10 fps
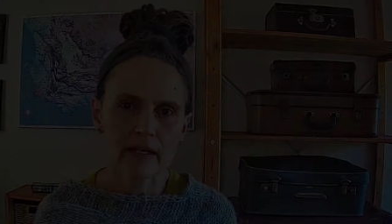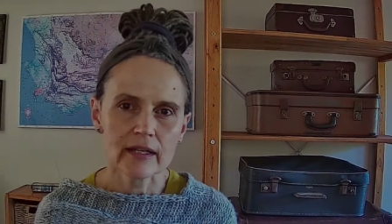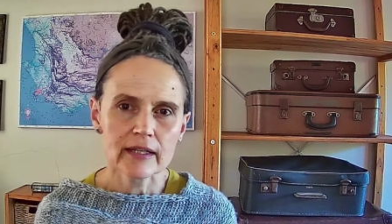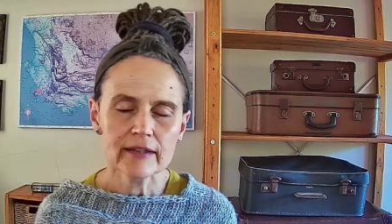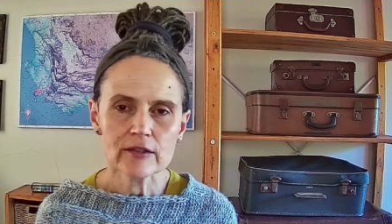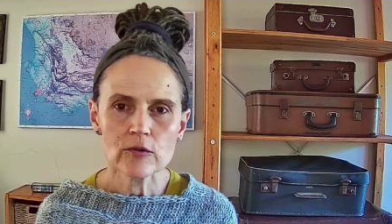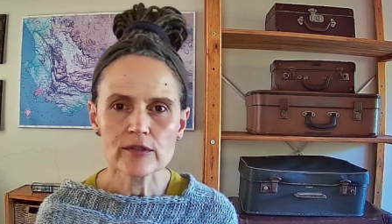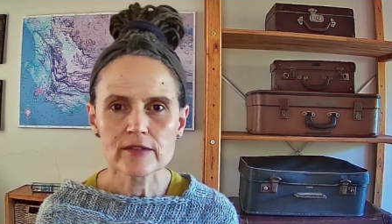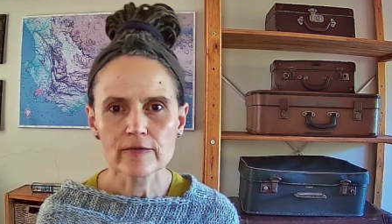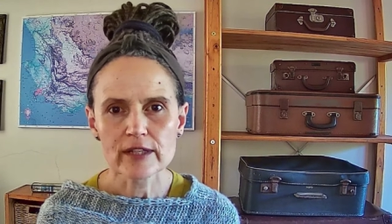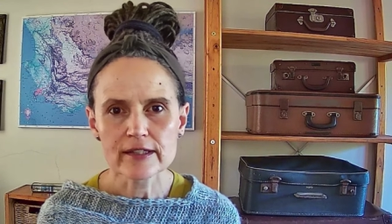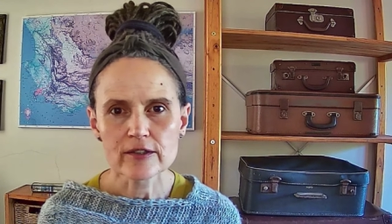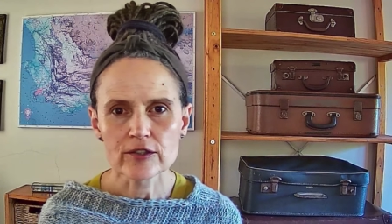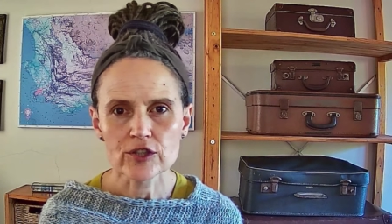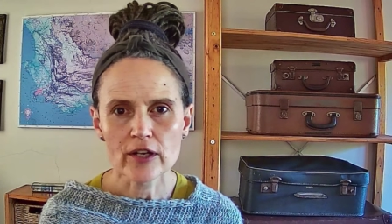In the course of
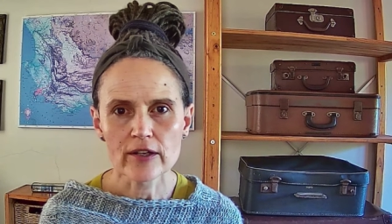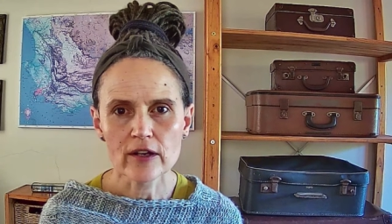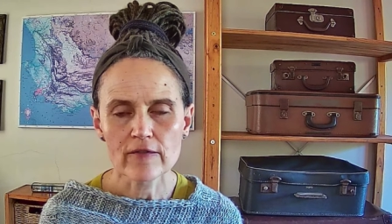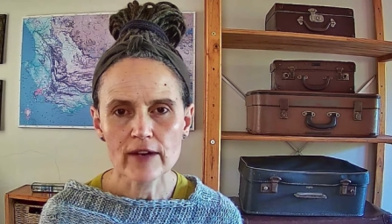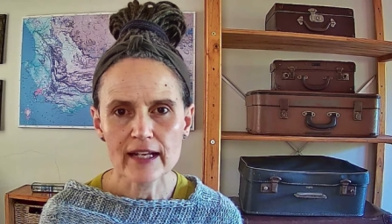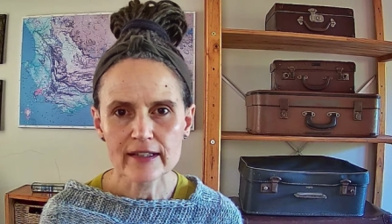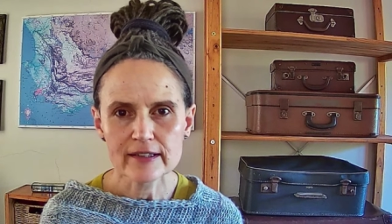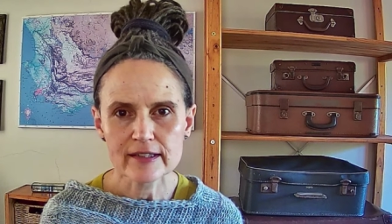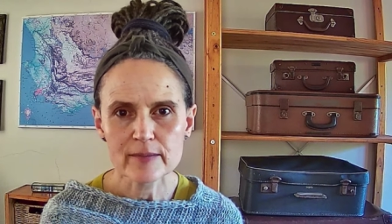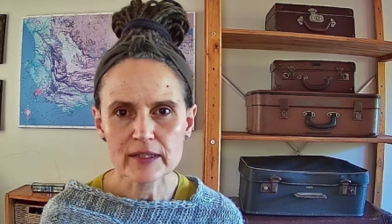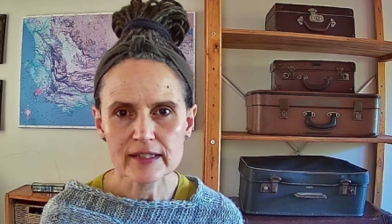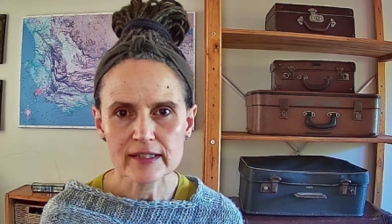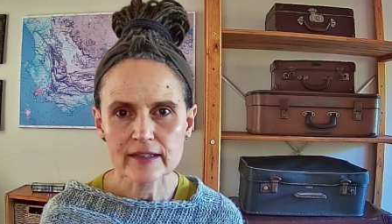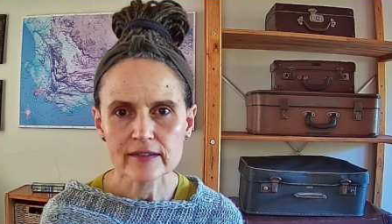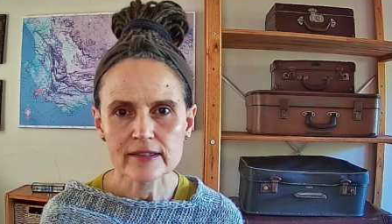research on nonviolent discipline
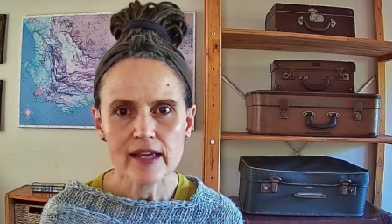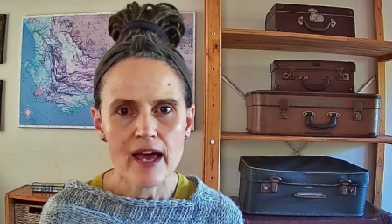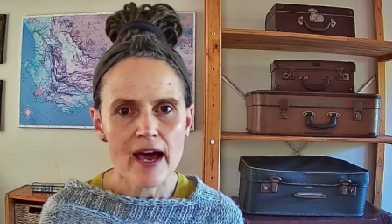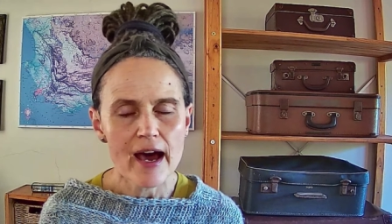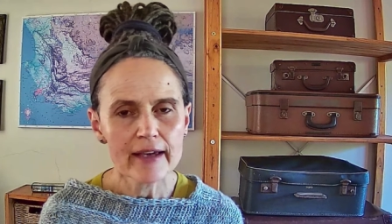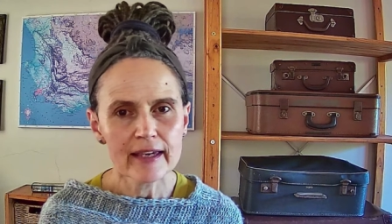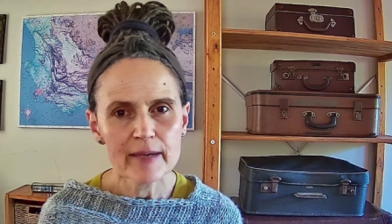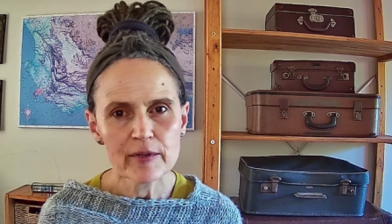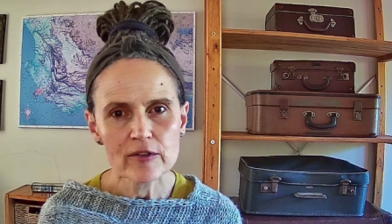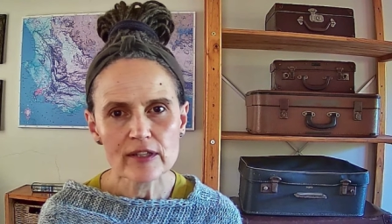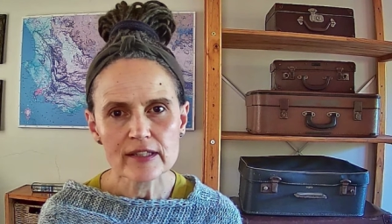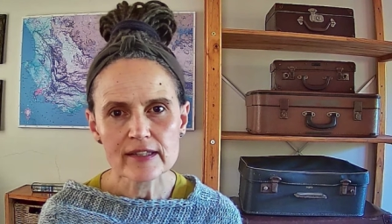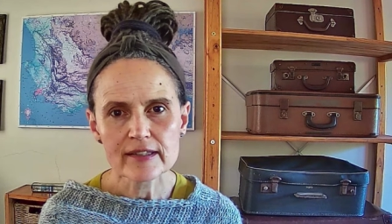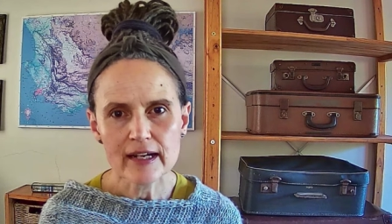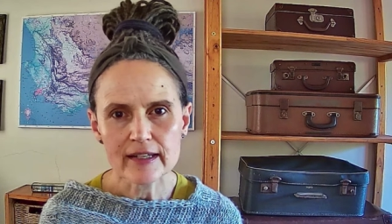skills, I came across a
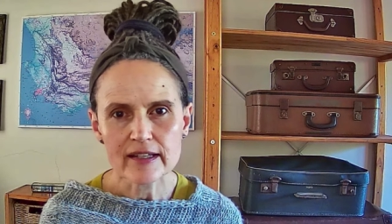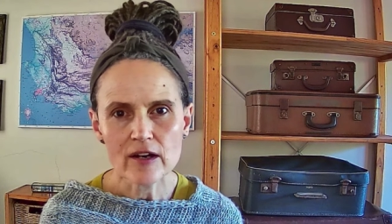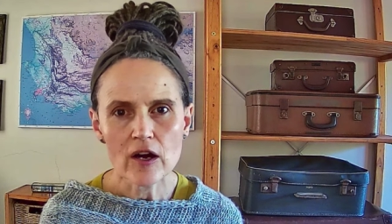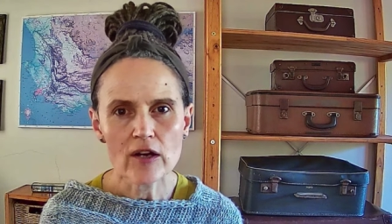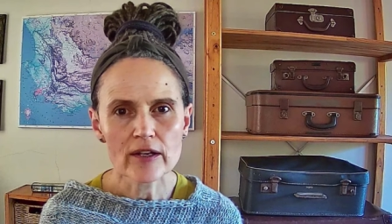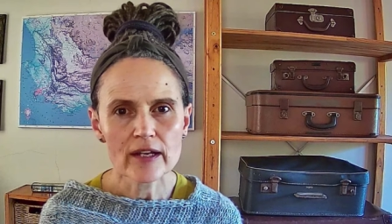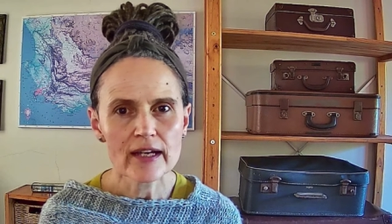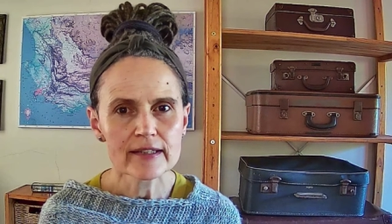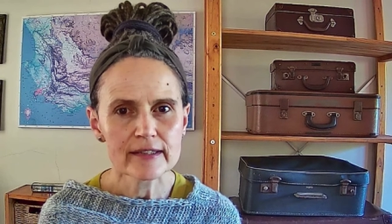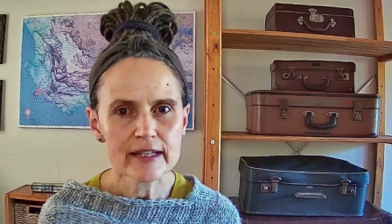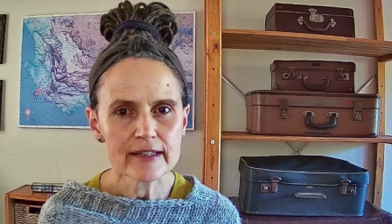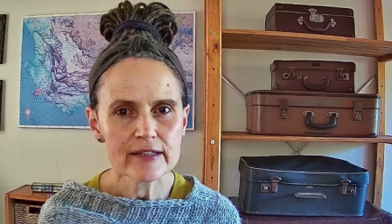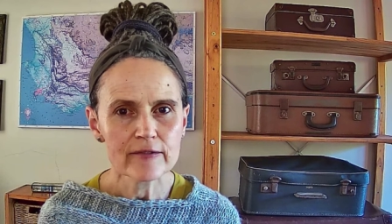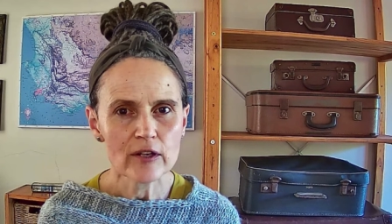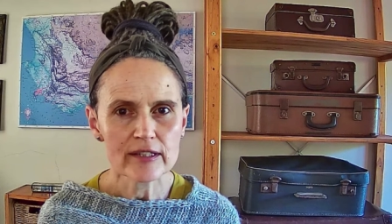study on a sense
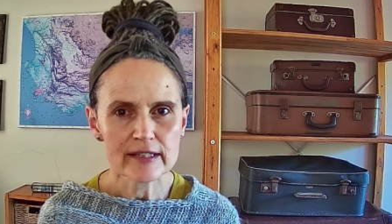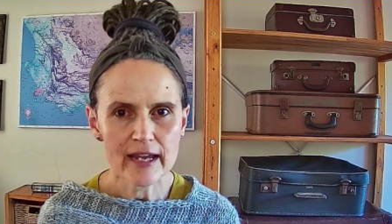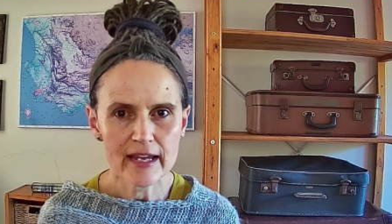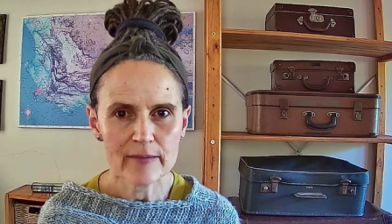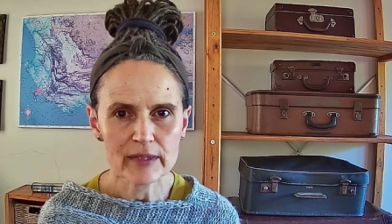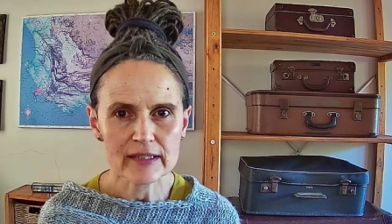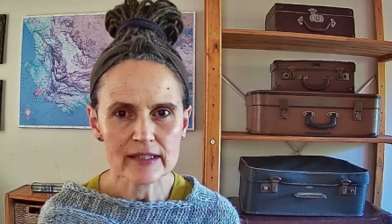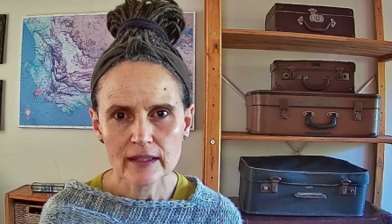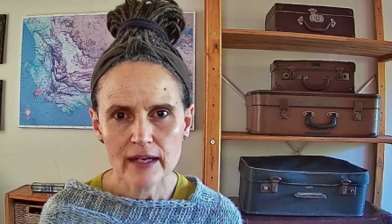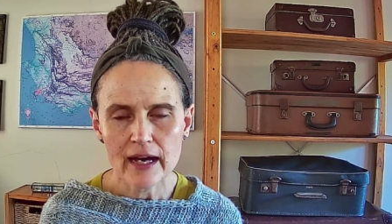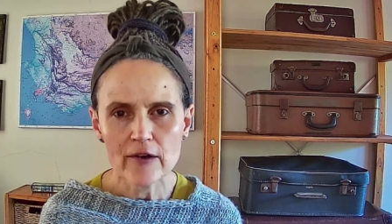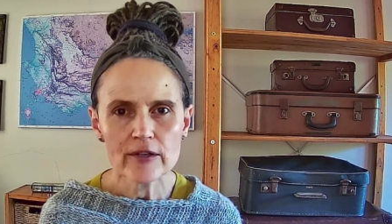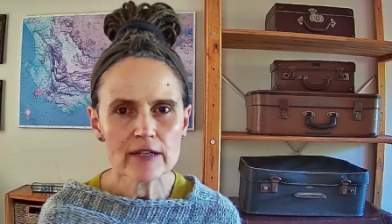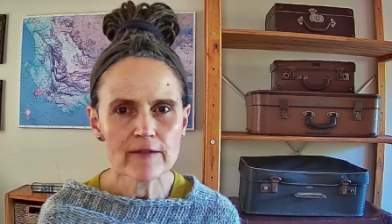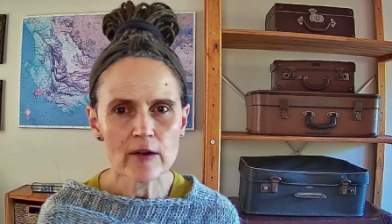of containment. I
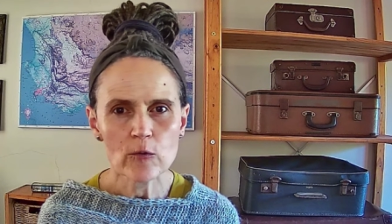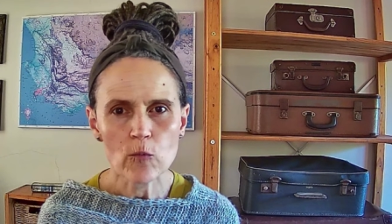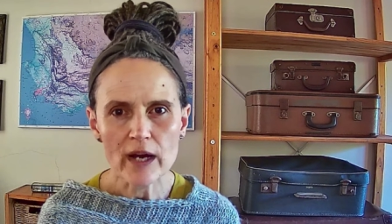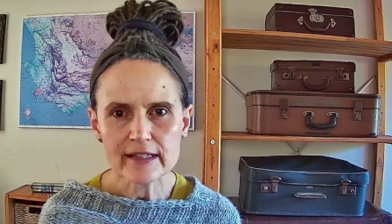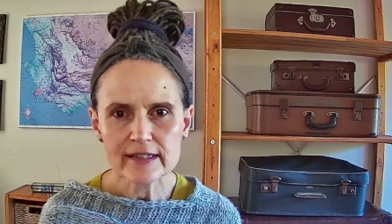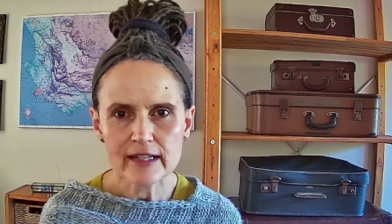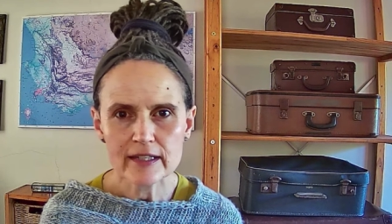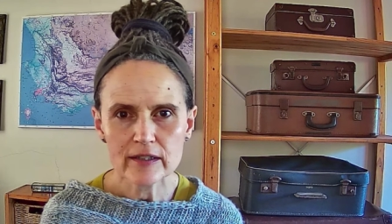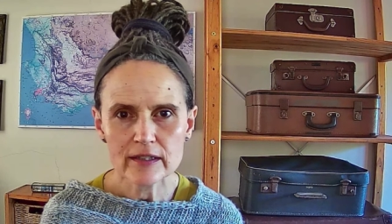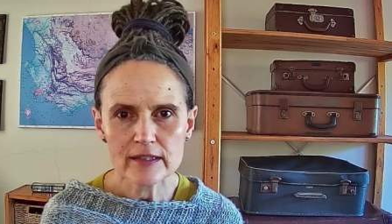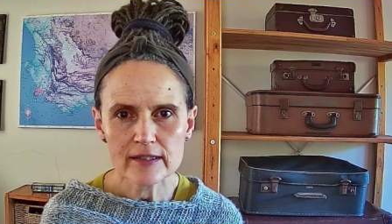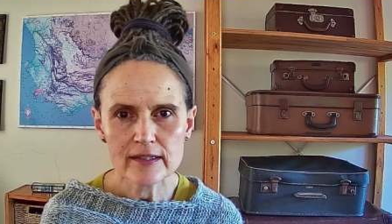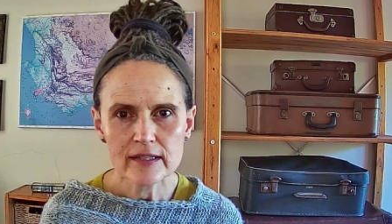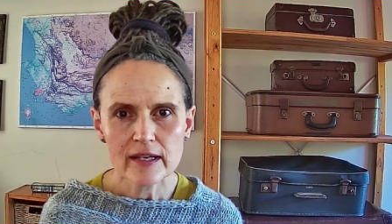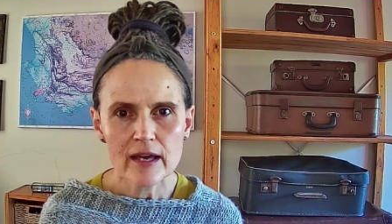only found one study on this,
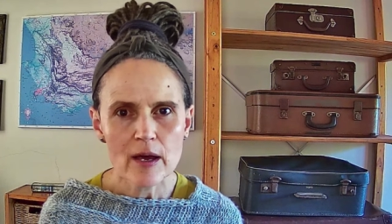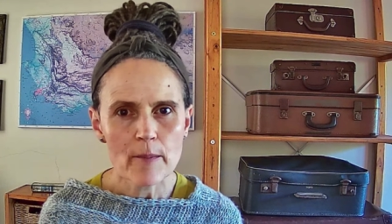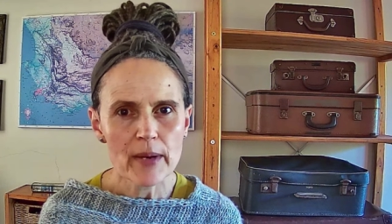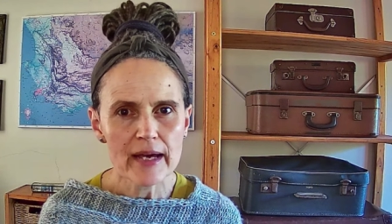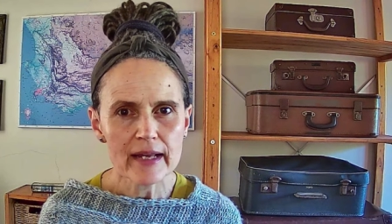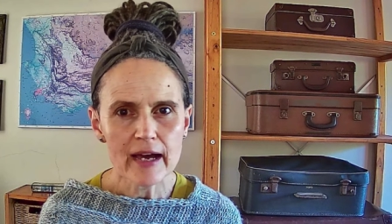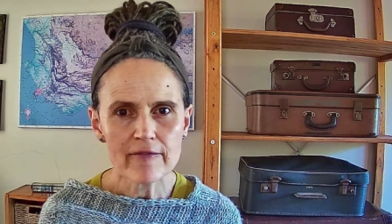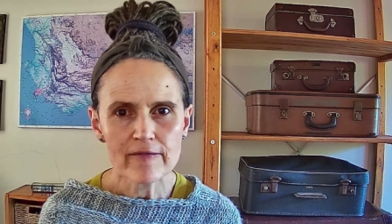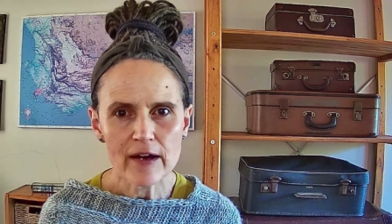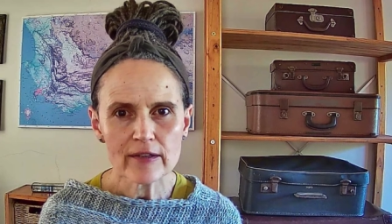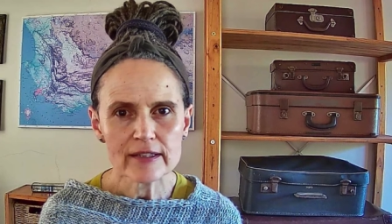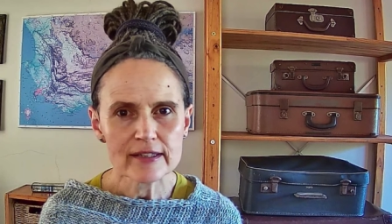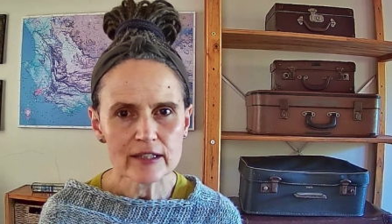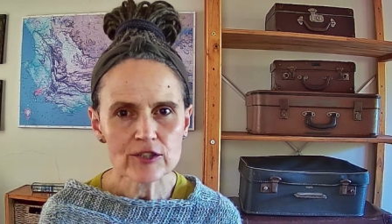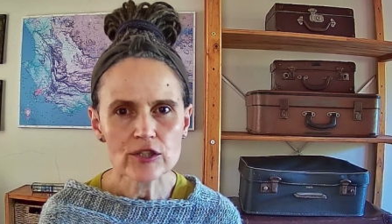but I found it
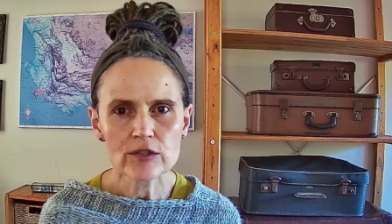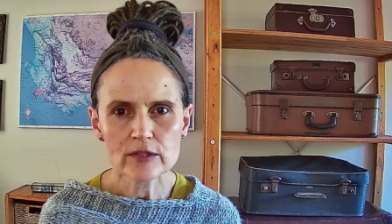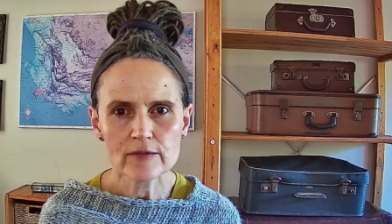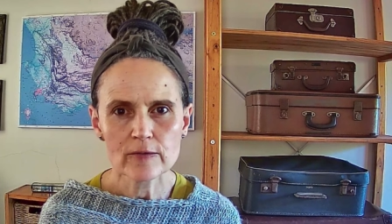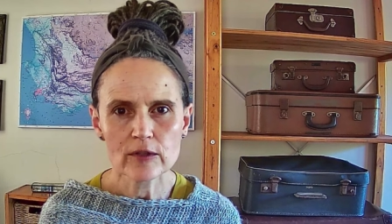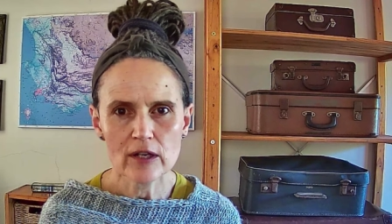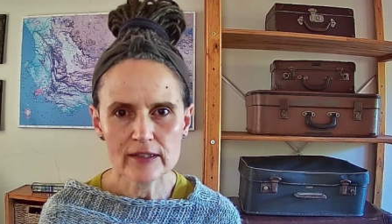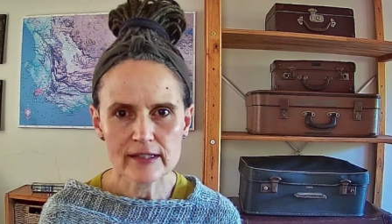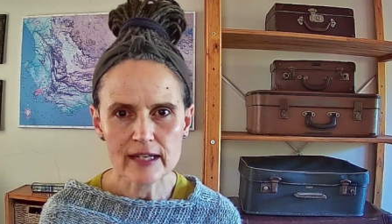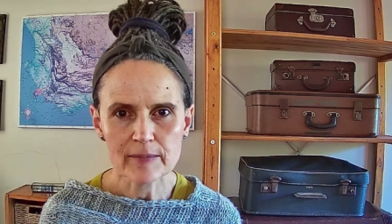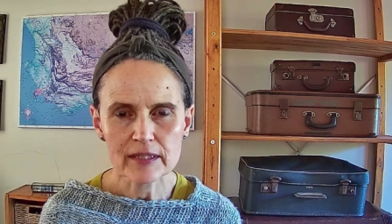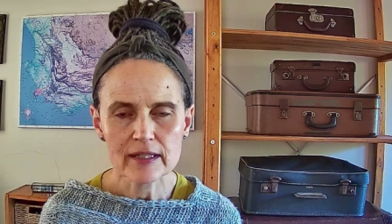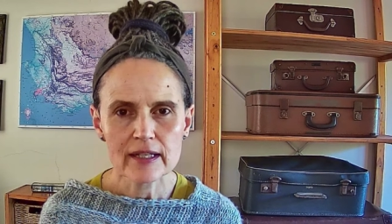such a useful concept.